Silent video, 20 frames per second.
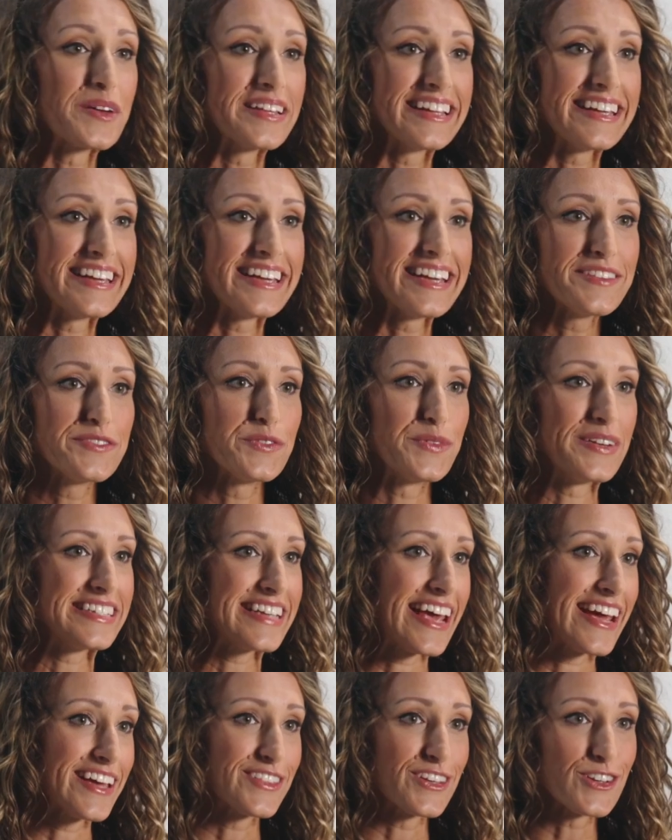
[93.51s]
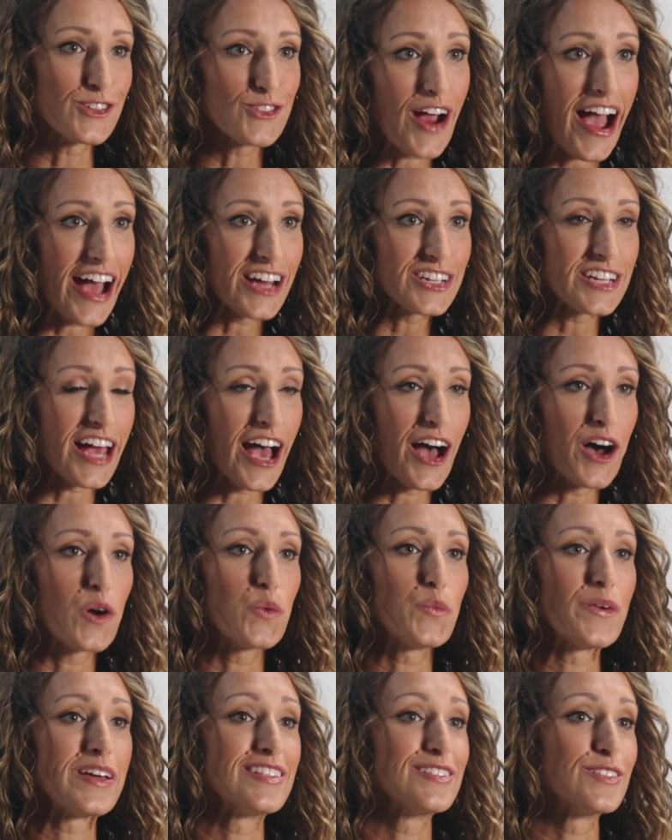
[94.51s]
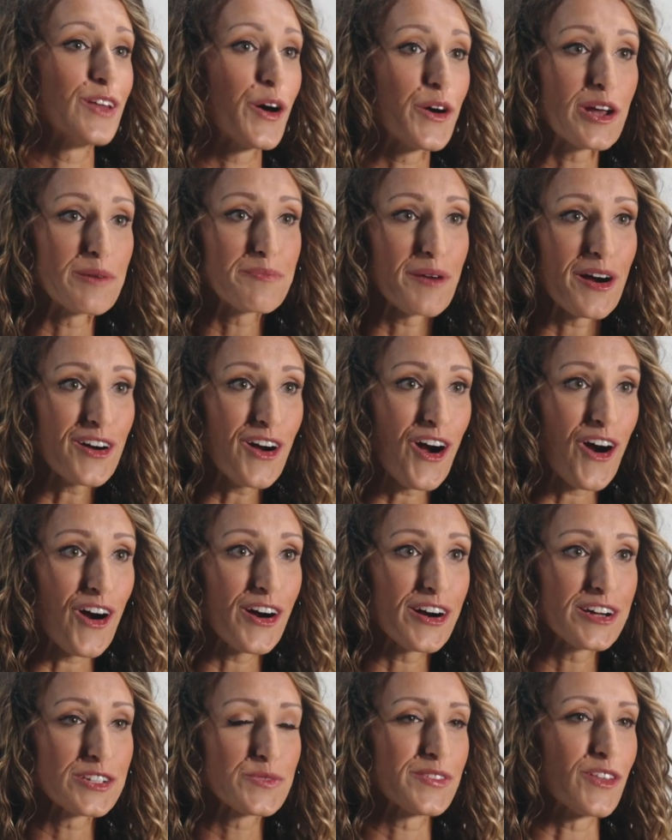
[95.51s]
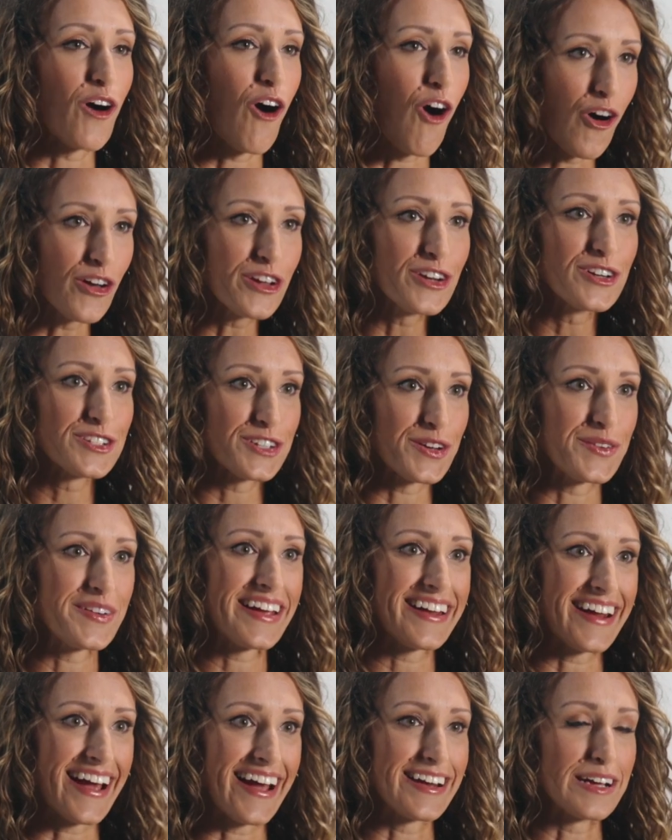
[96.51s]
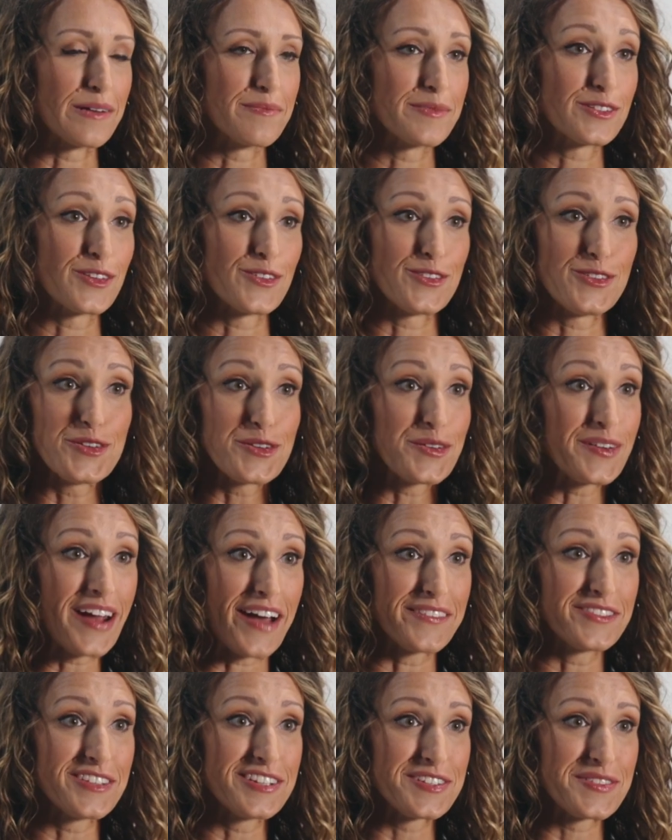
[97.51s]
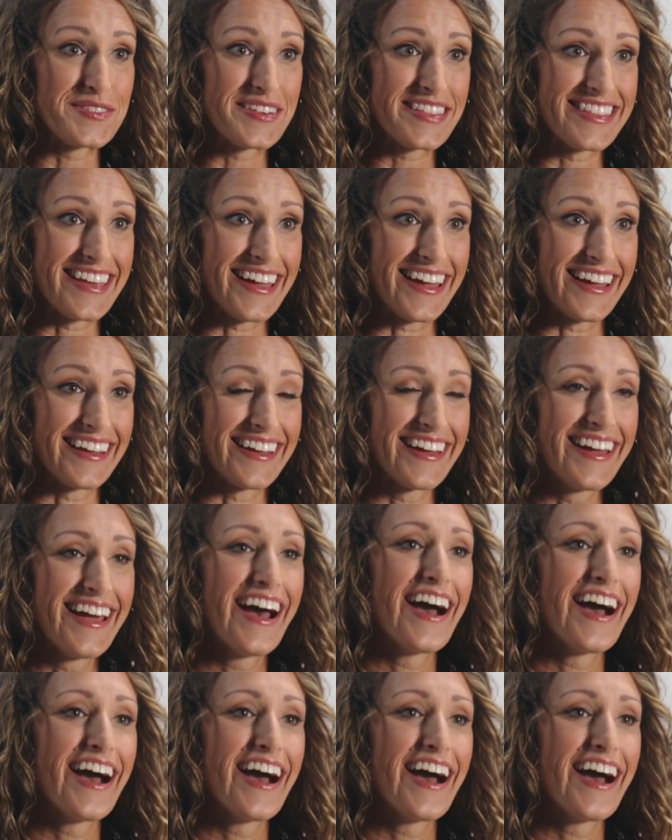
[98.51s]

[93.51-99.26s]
we leave, we take the trash out, we load up our cars with all your donate items so you don't have to do a thing.